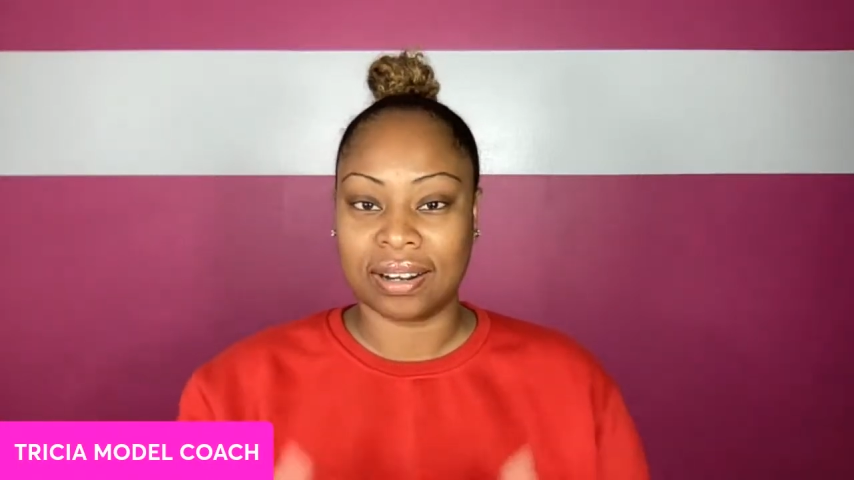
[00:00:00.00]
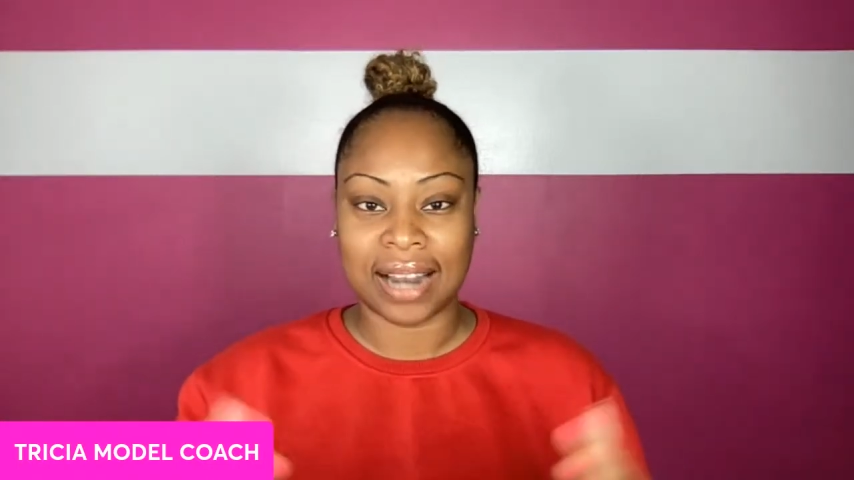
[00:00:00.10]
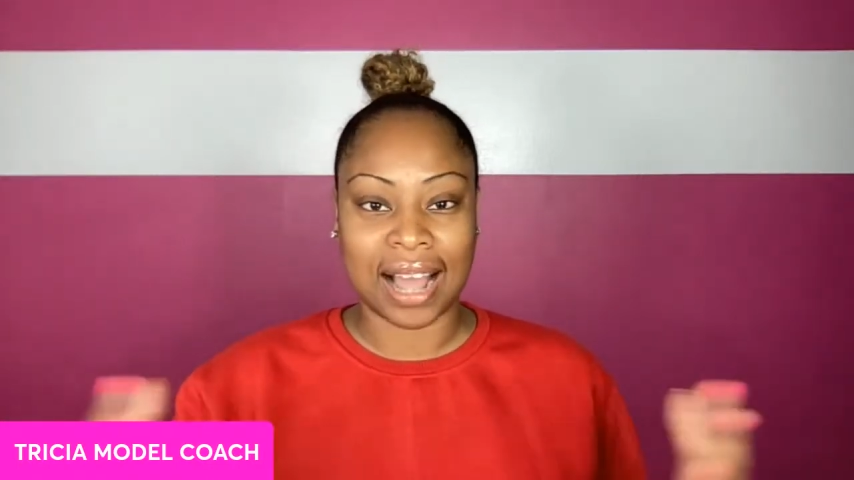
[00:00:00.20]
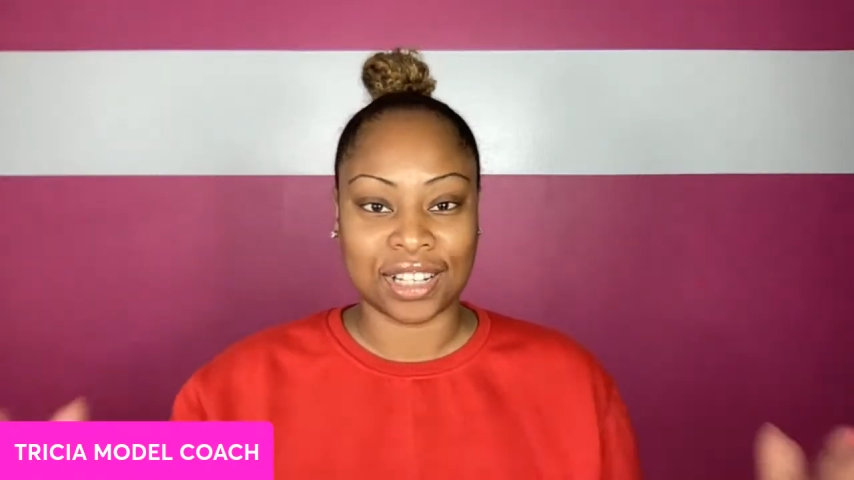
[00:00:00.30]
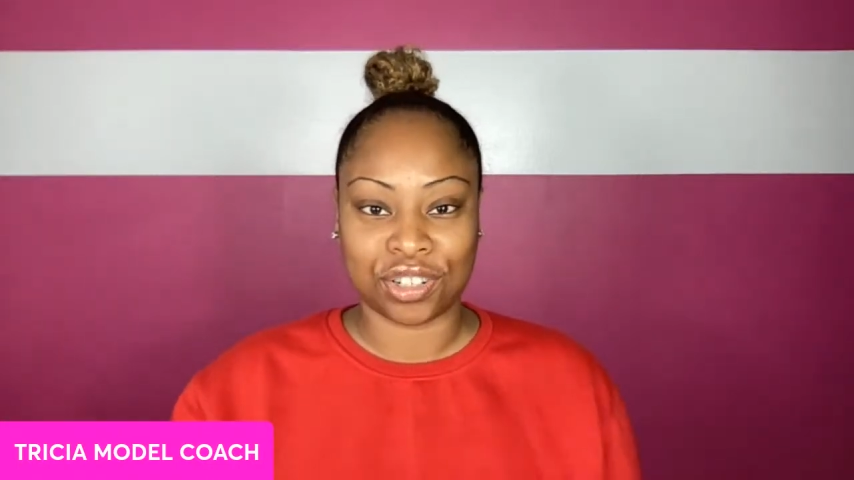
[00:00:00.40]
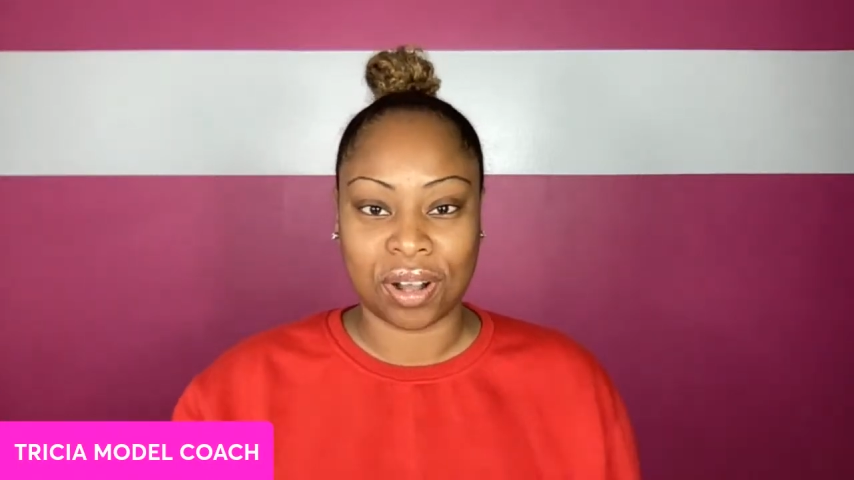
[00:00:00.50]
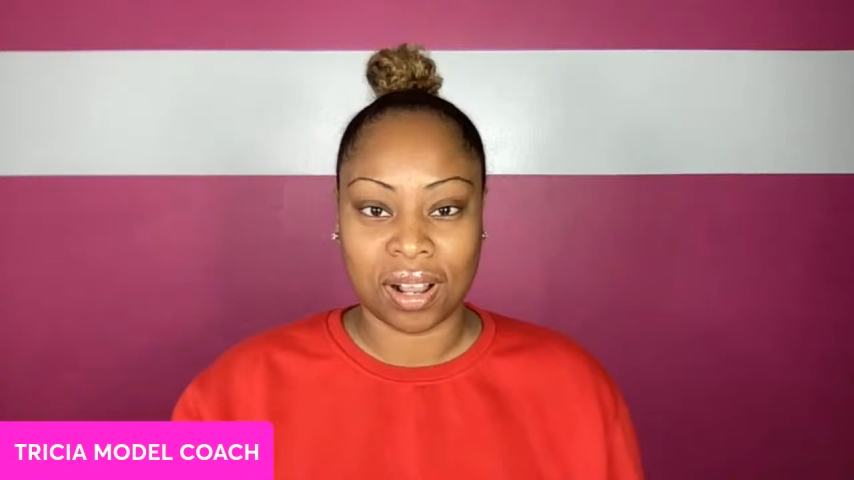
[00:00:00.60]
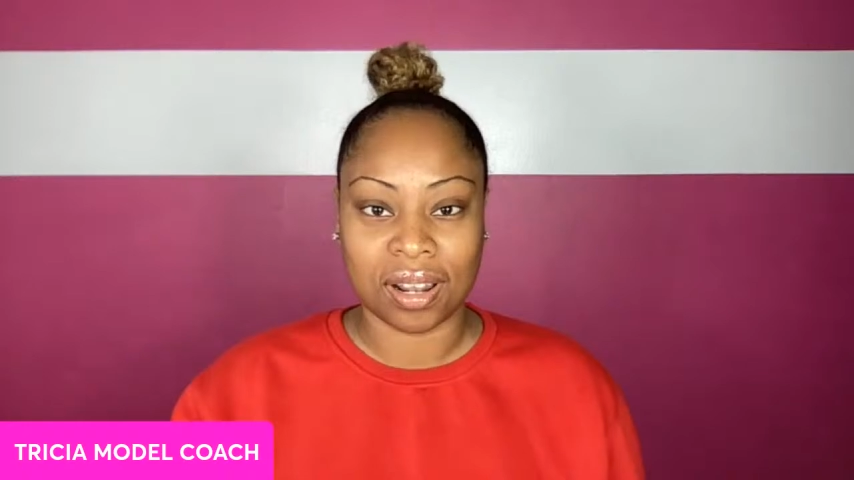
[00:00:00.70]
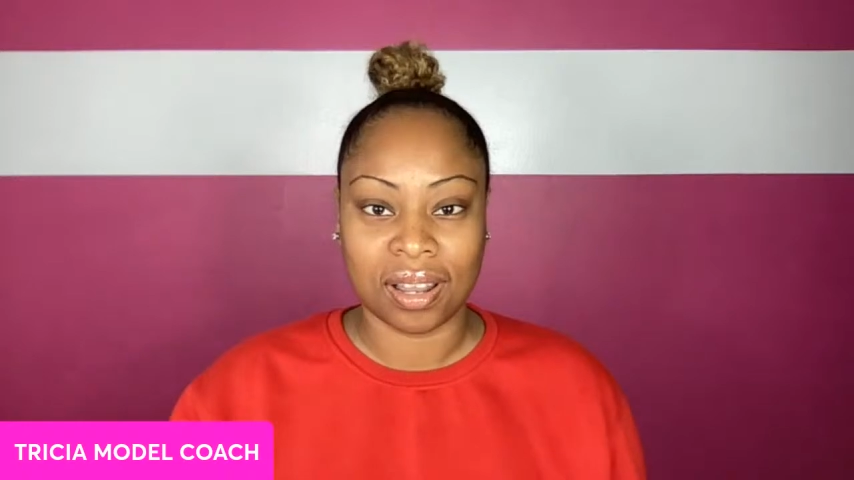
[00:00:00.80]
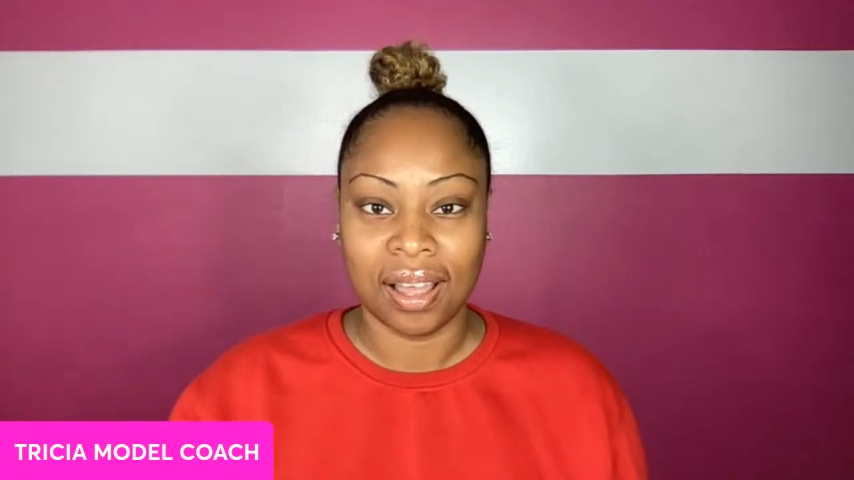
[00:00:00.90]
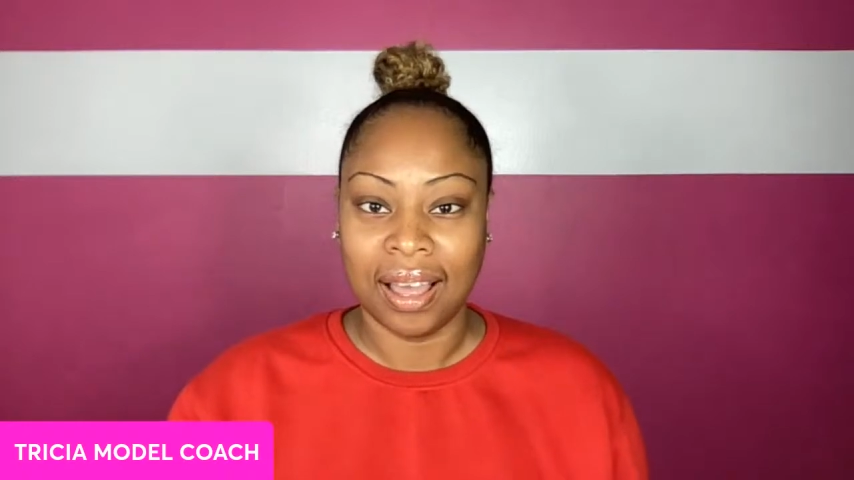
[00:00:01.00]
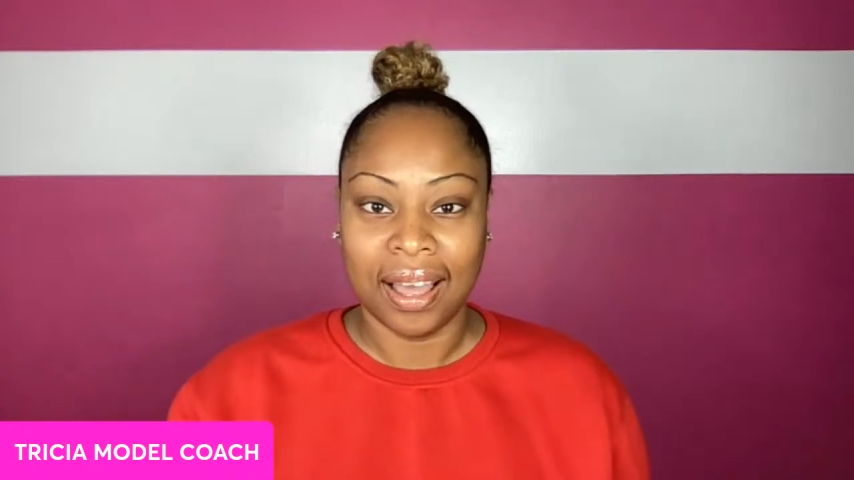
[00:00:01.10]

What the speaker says: natural